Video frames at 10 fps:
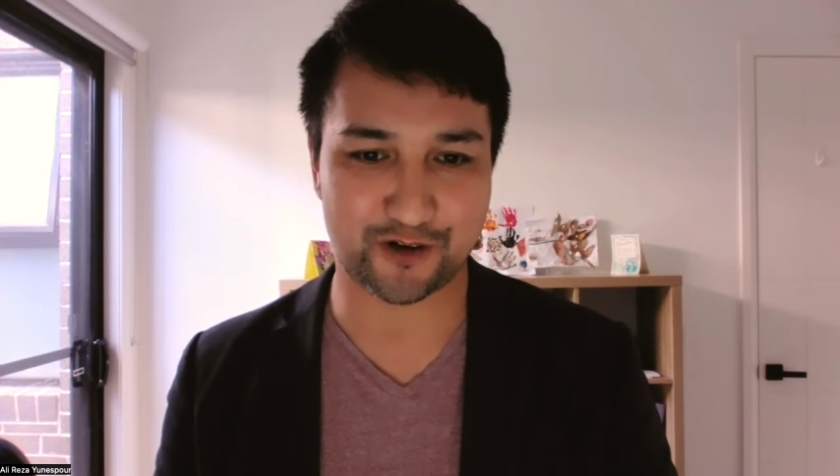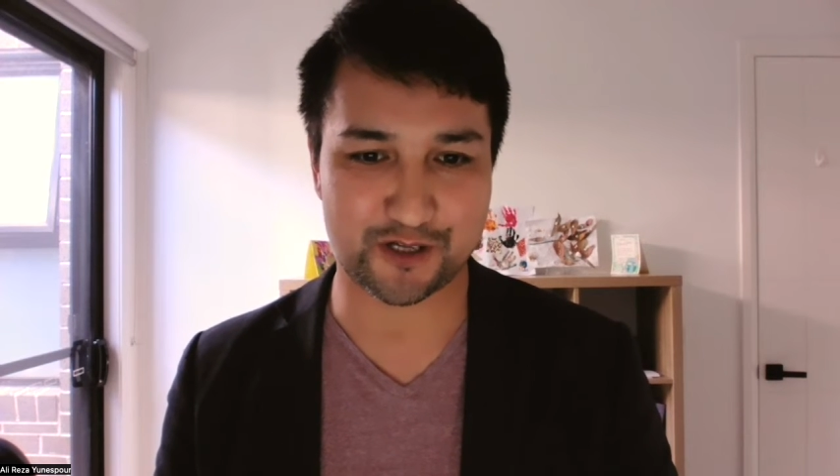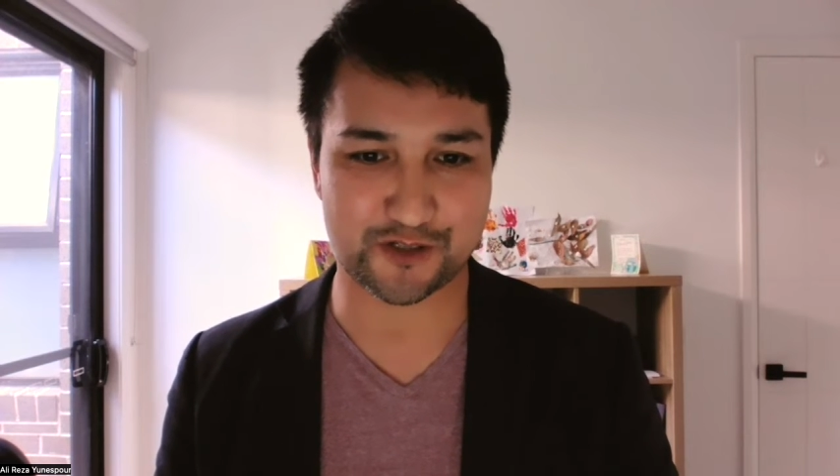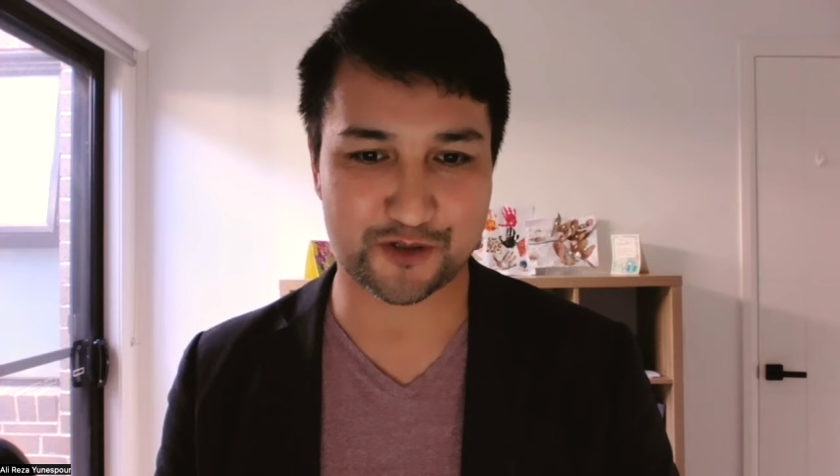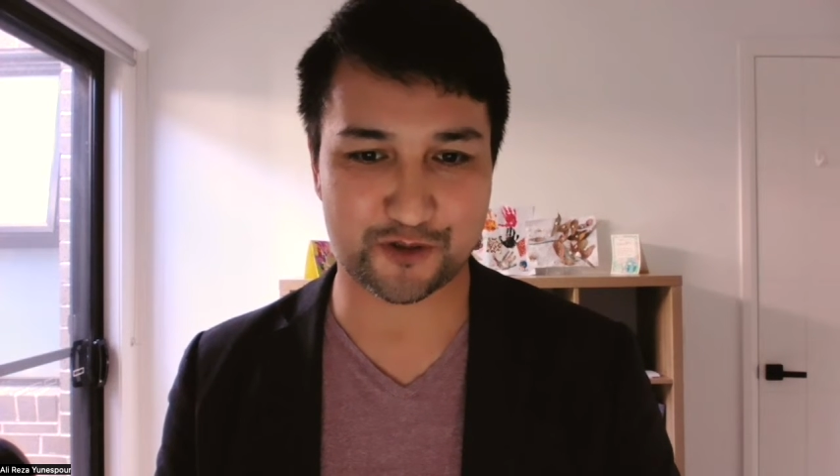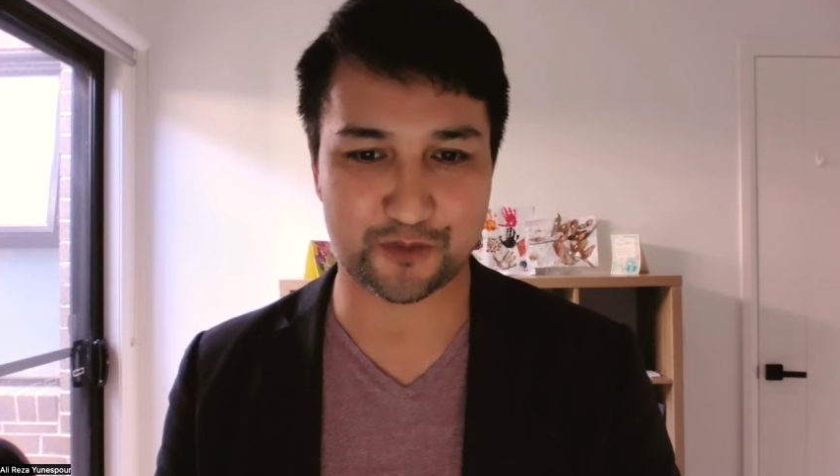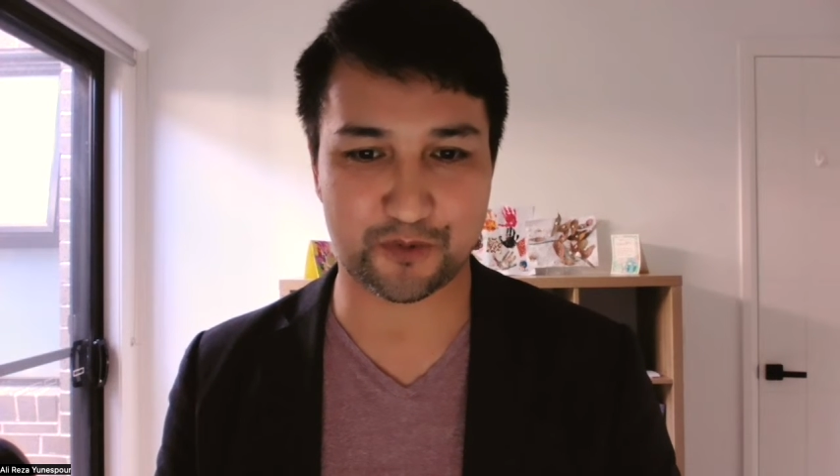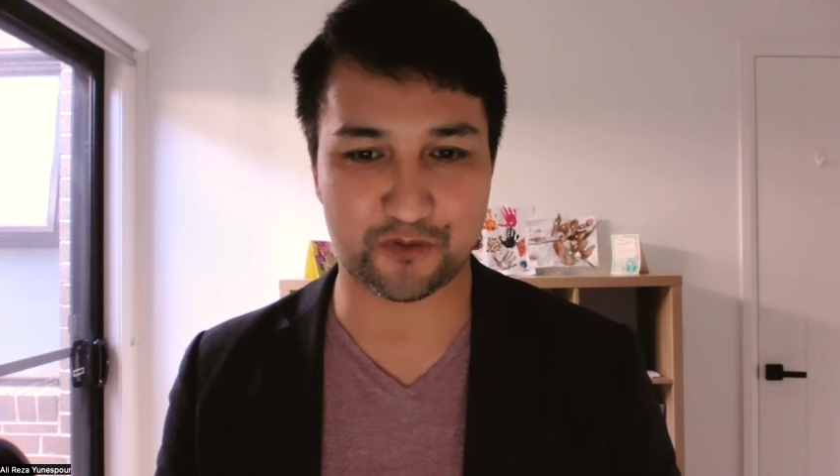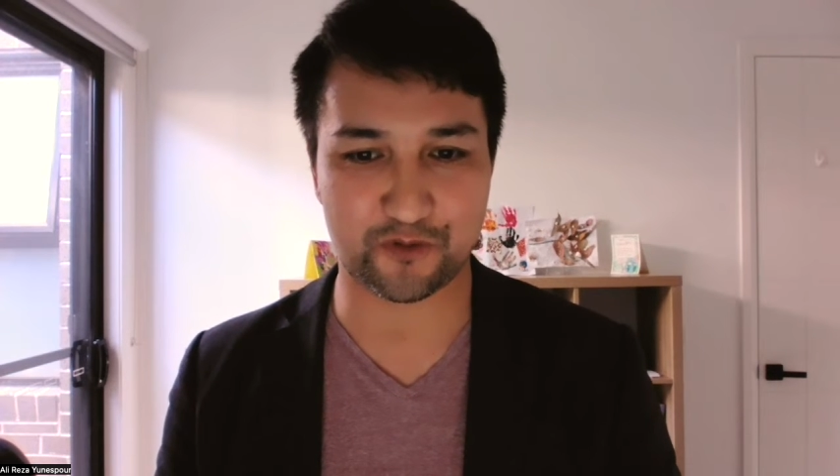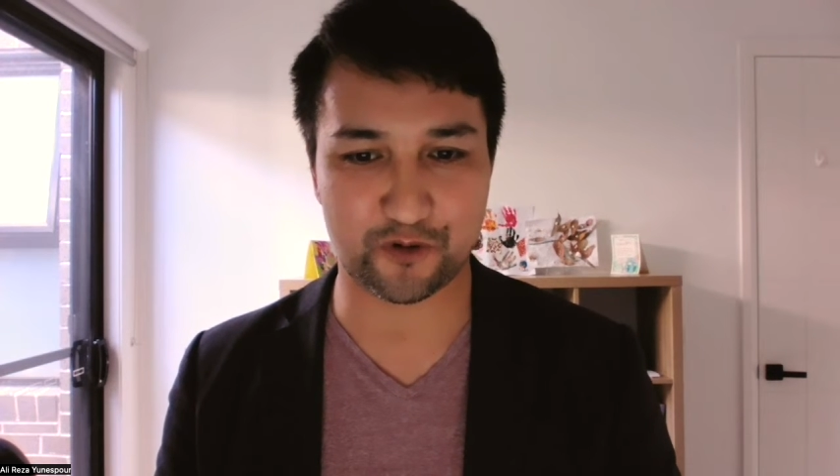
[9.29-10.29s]
I stood
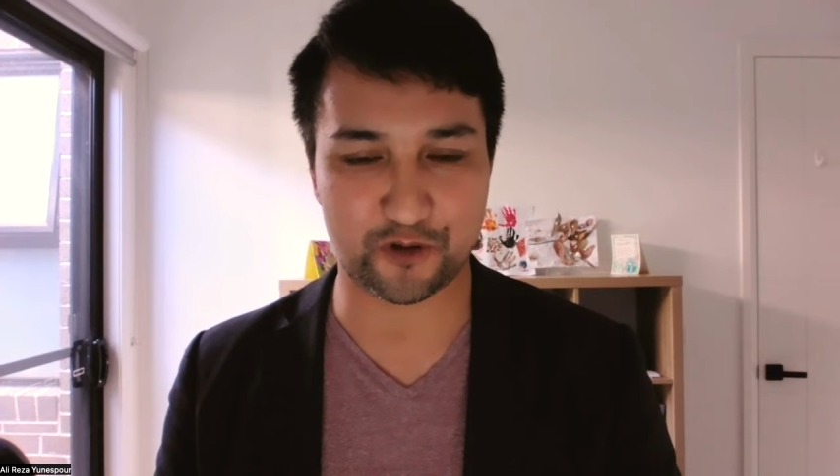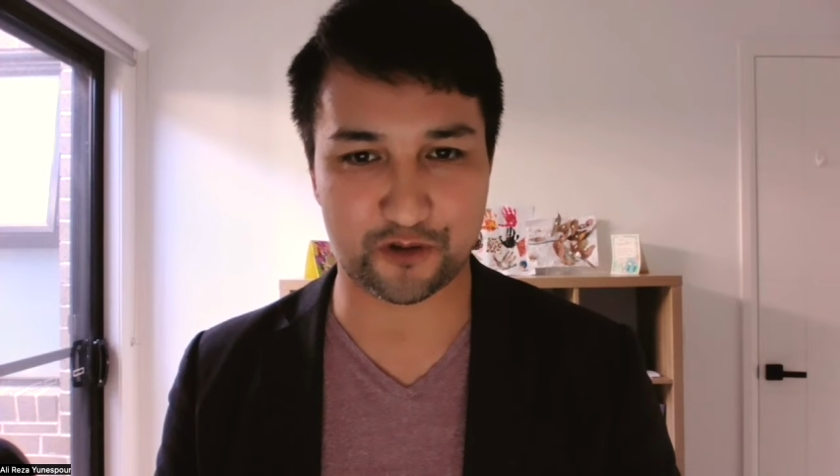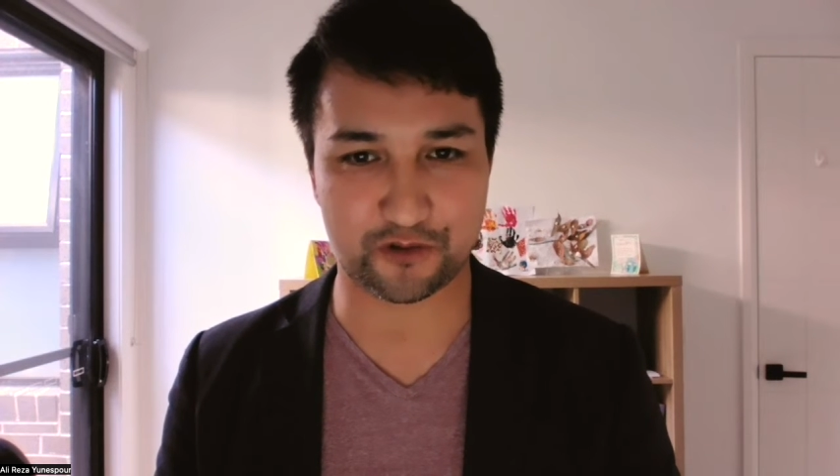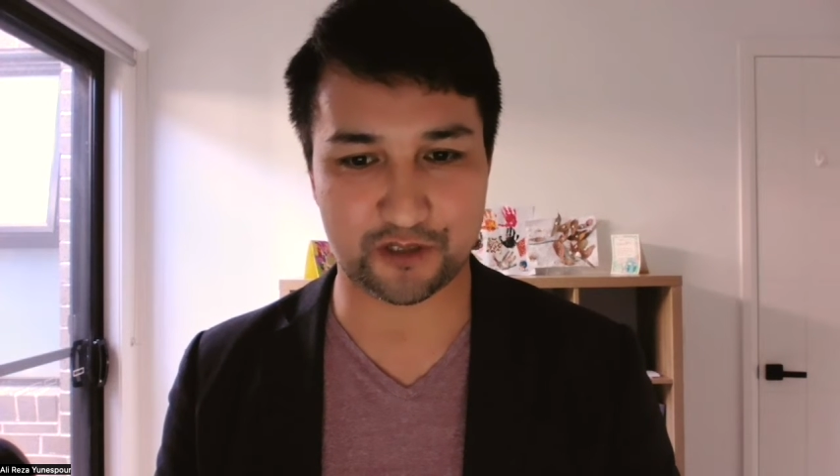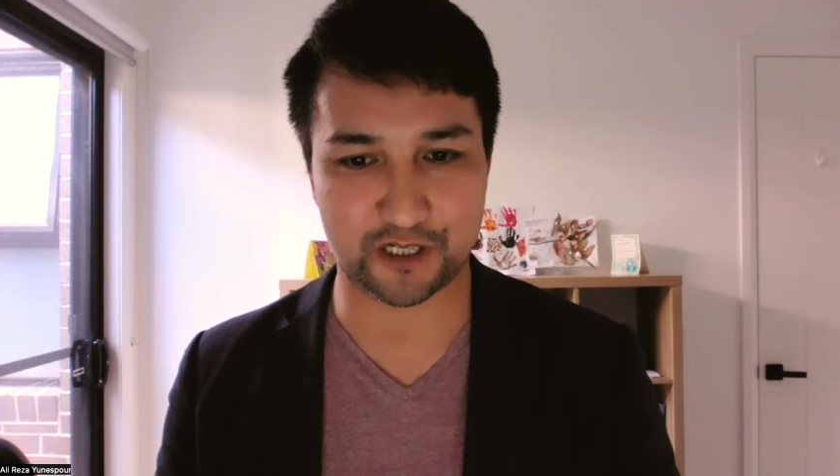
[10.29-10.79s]
before you